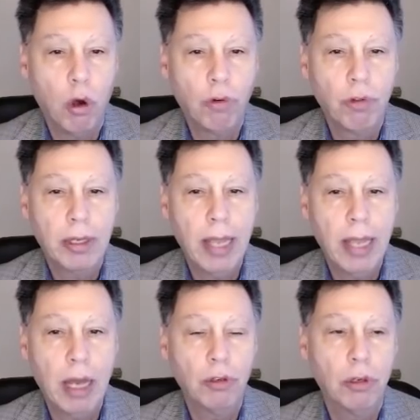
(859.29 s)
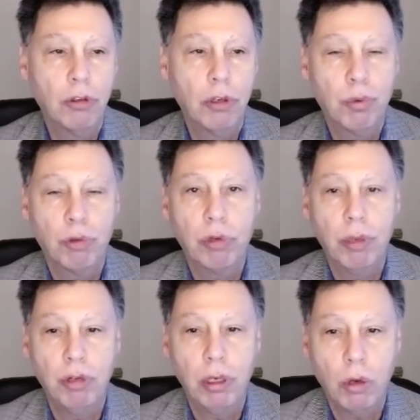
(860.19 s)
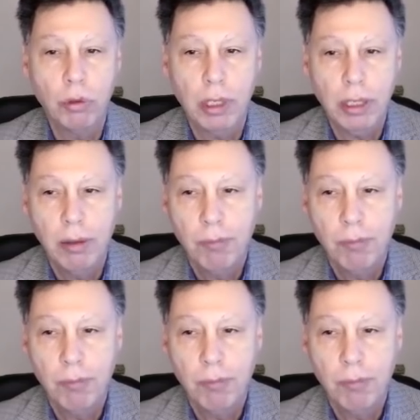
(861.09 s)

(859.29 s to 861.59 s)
over-the-counter to prescription only.